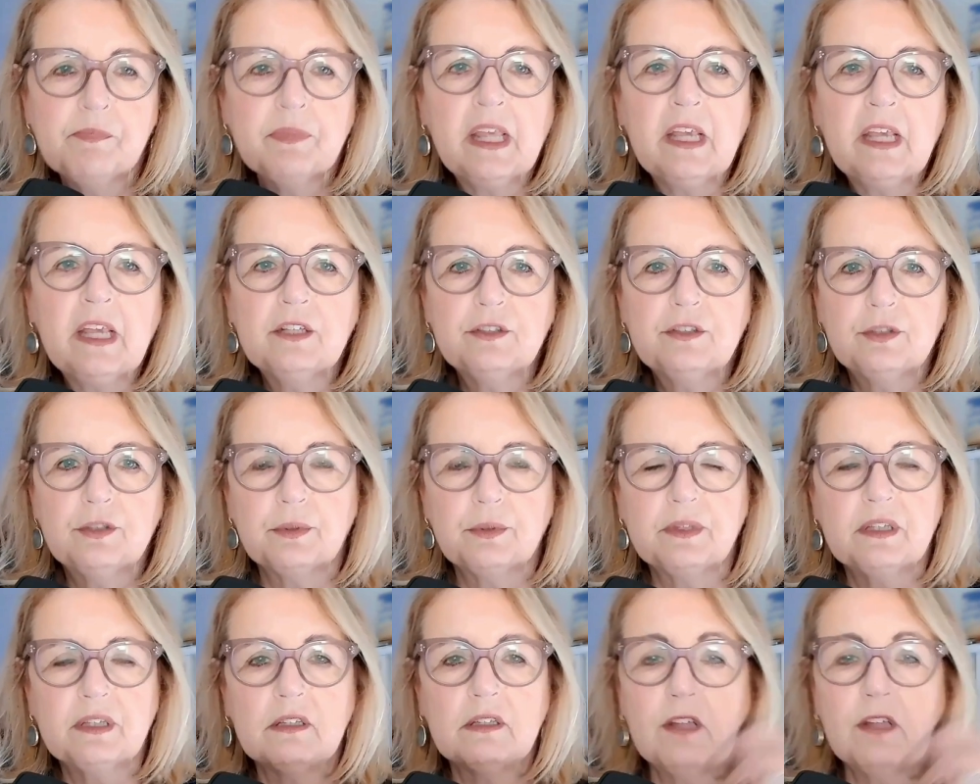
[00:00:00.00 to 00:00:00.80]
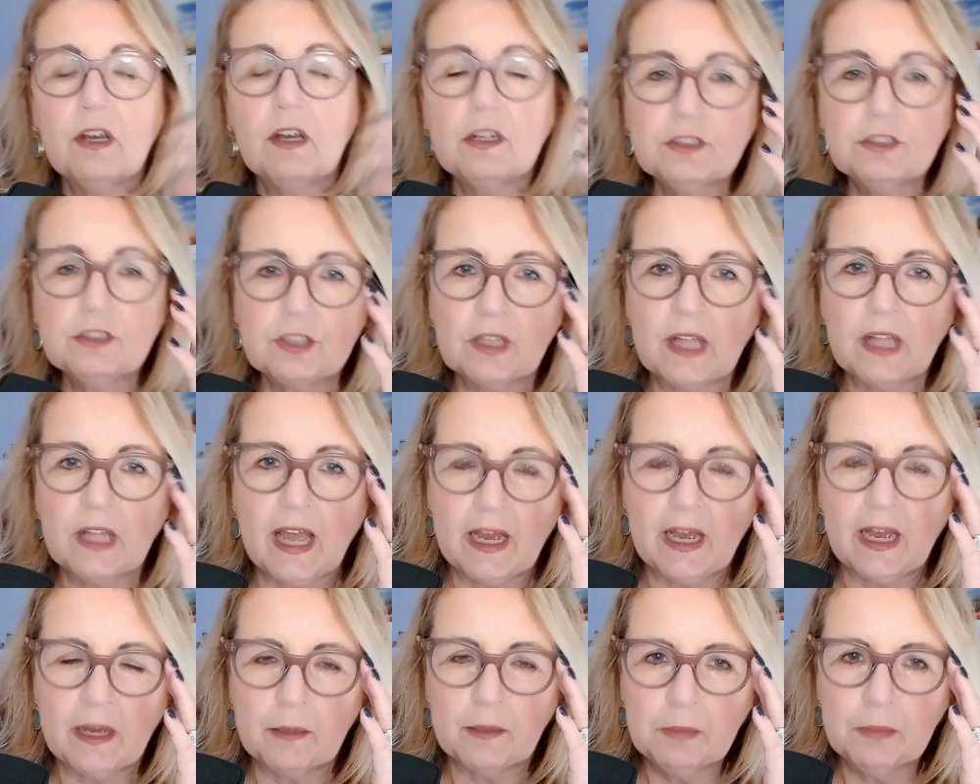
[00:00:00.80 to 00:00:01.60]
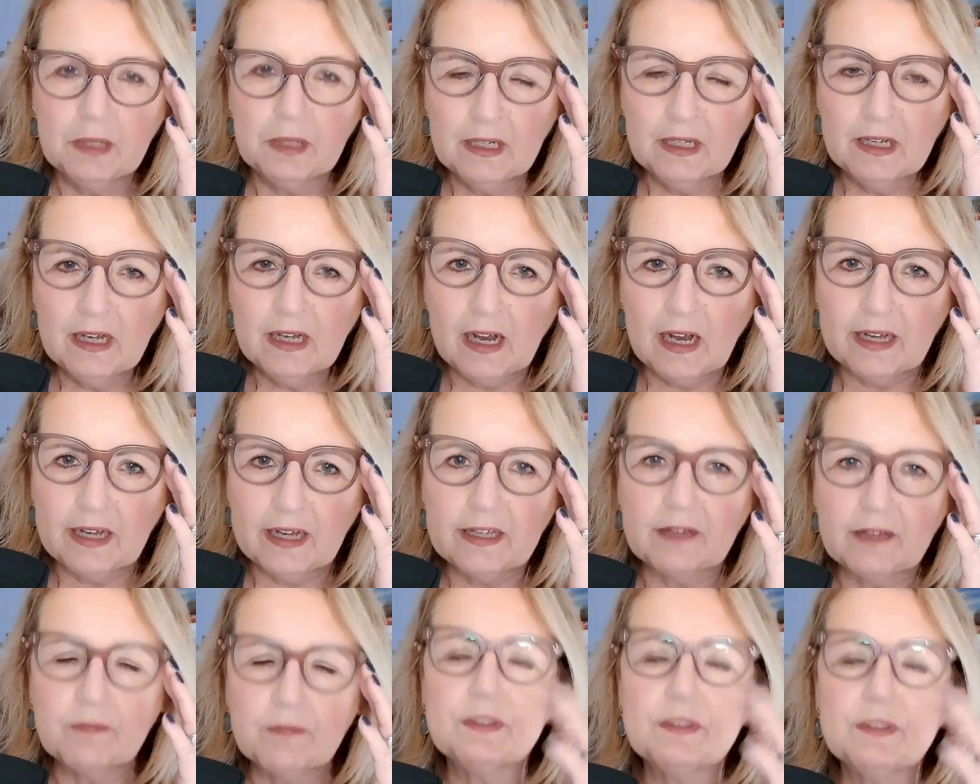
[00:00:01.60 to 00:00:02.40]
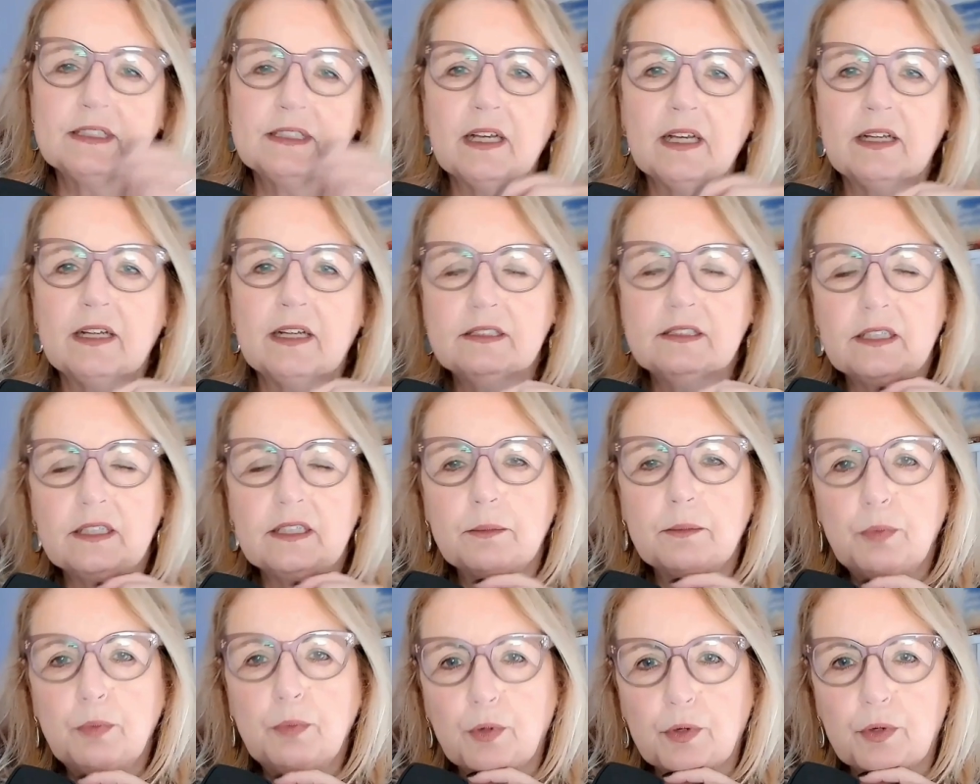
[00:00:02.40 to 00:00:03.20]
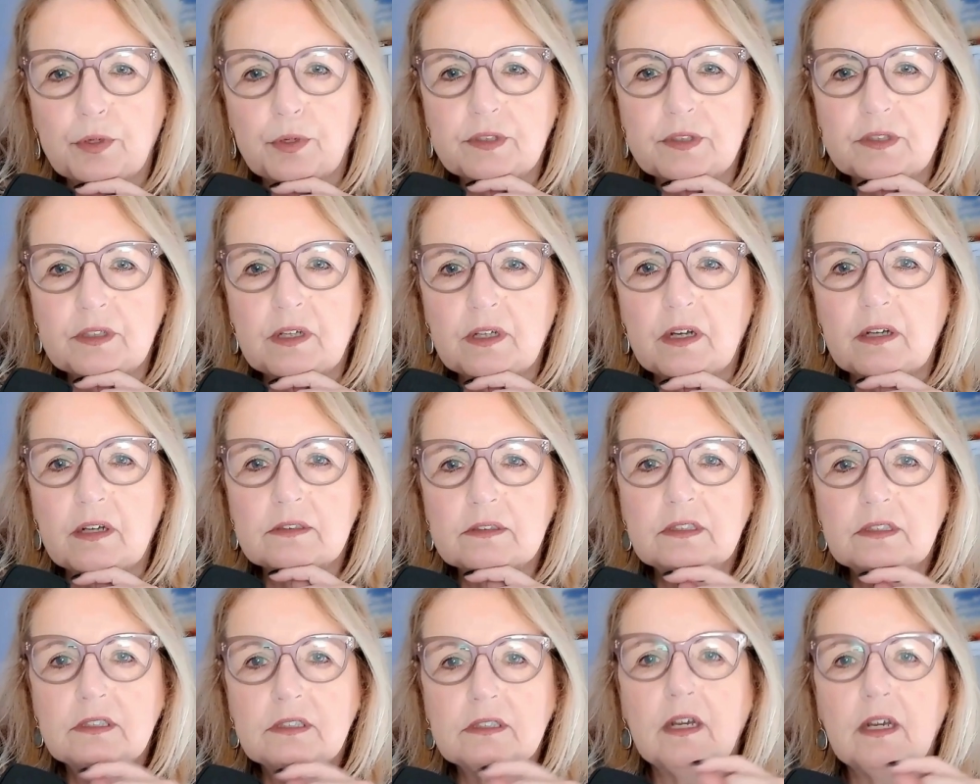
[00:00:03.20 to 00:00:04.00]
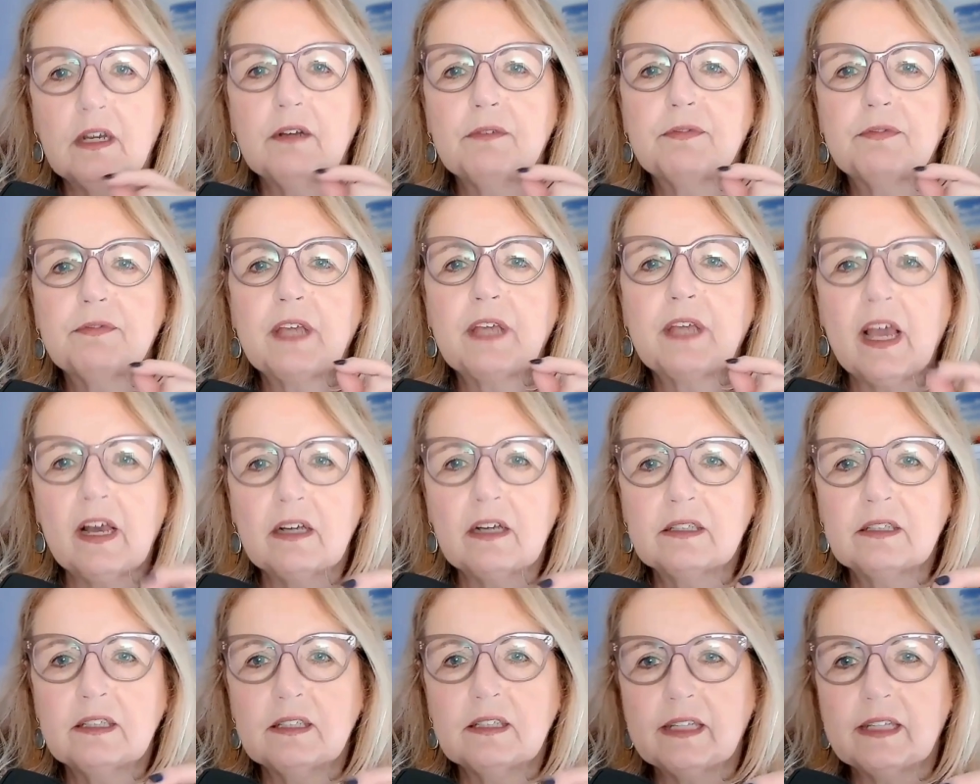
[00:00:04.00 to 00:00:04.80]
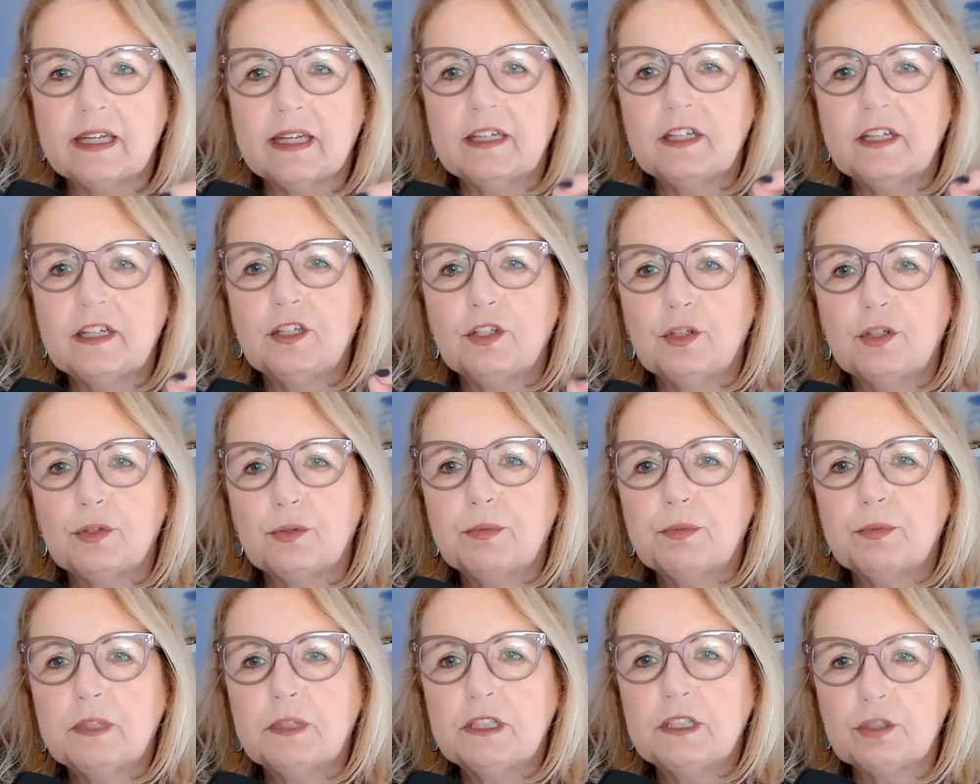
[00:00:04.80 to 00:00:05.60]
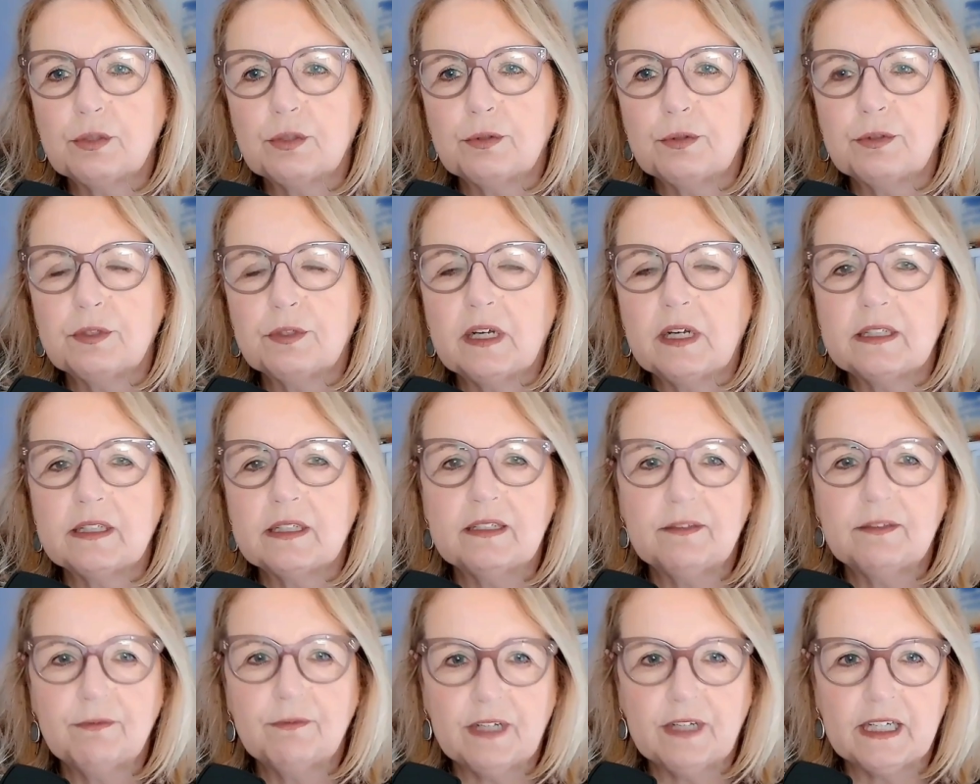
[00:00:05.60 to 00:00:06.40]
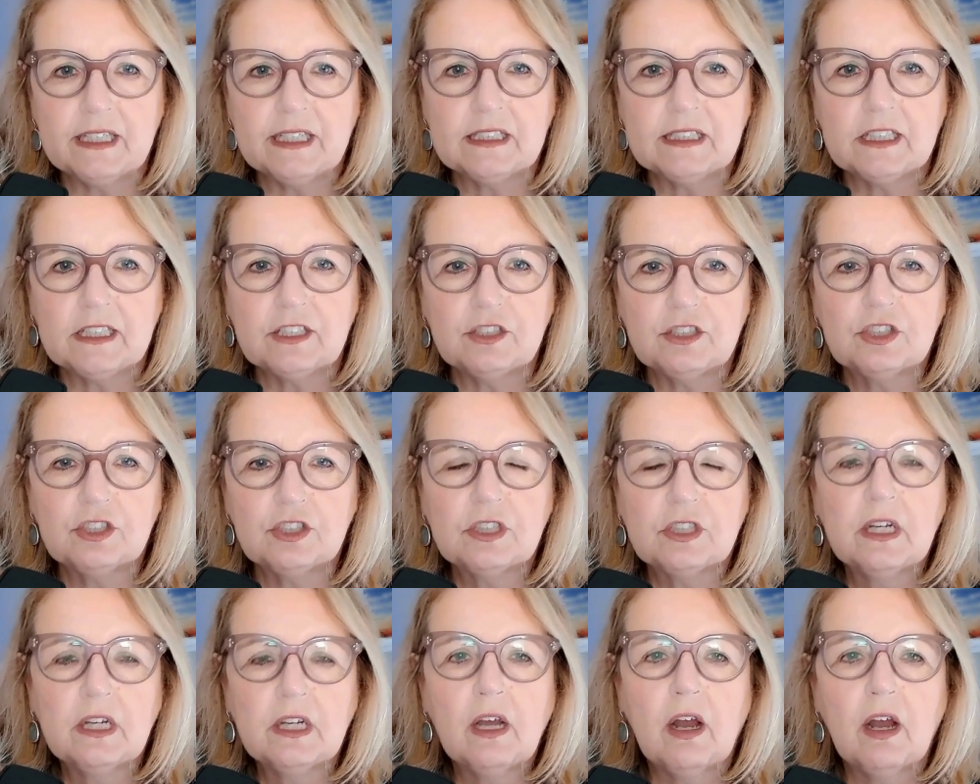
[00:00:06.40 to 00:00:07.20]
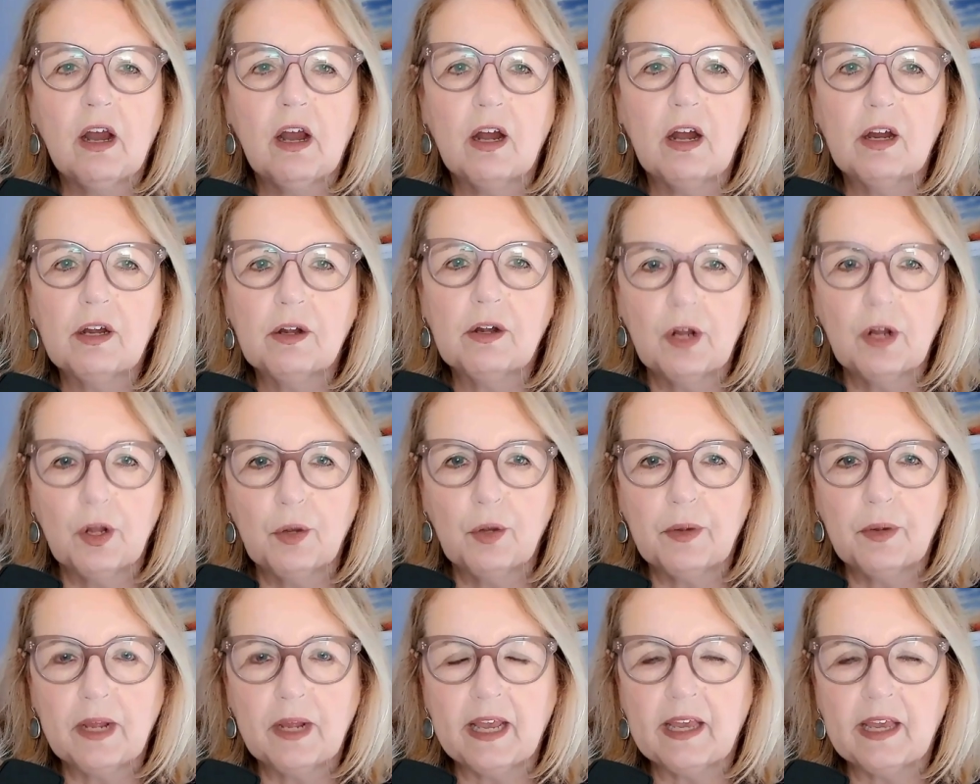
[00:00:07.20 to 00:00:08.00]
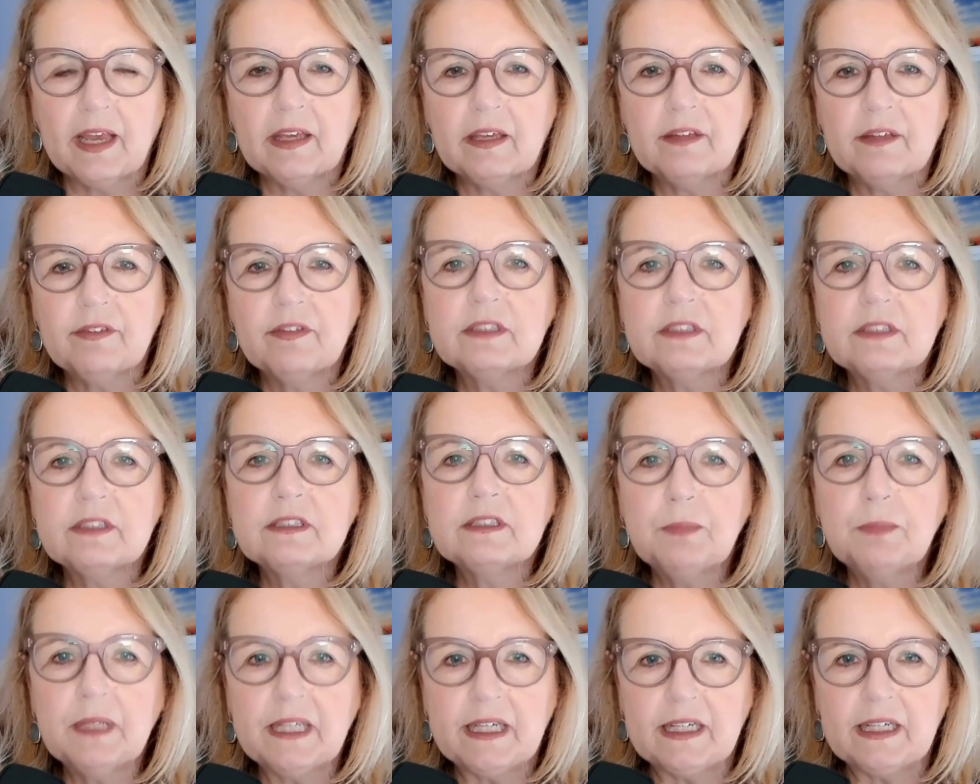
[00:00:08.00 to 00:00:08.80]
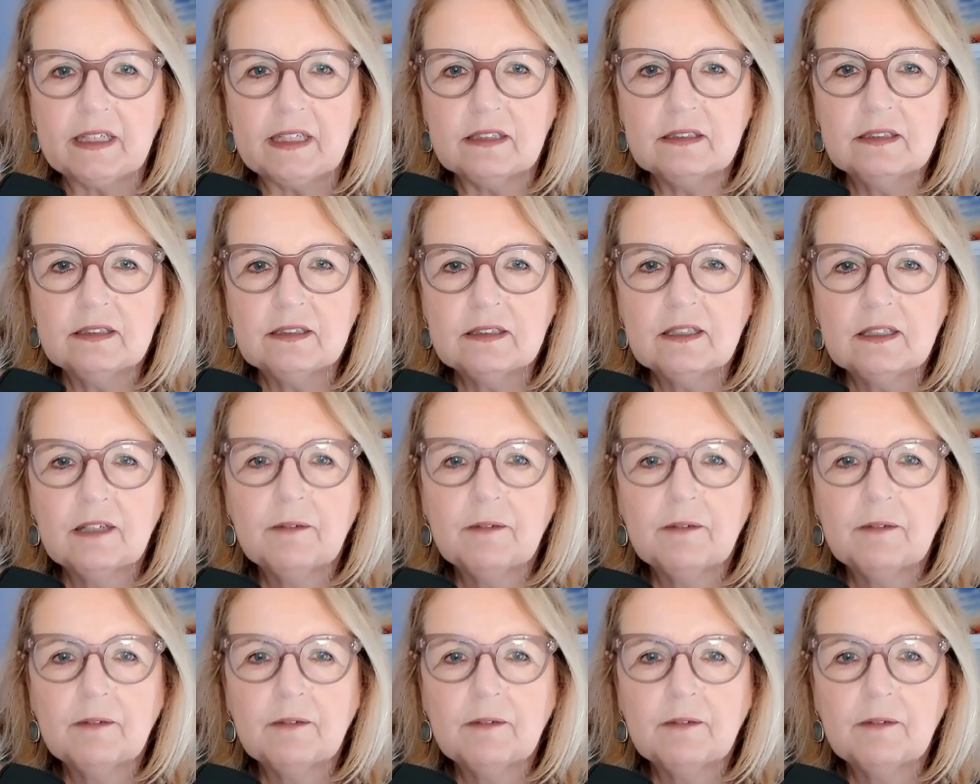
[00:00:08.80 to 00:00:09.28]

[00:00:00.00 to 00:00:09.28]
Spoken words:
So in the Launch Lab, I emphasize the importance of calculating your return on advantage, ROA. This means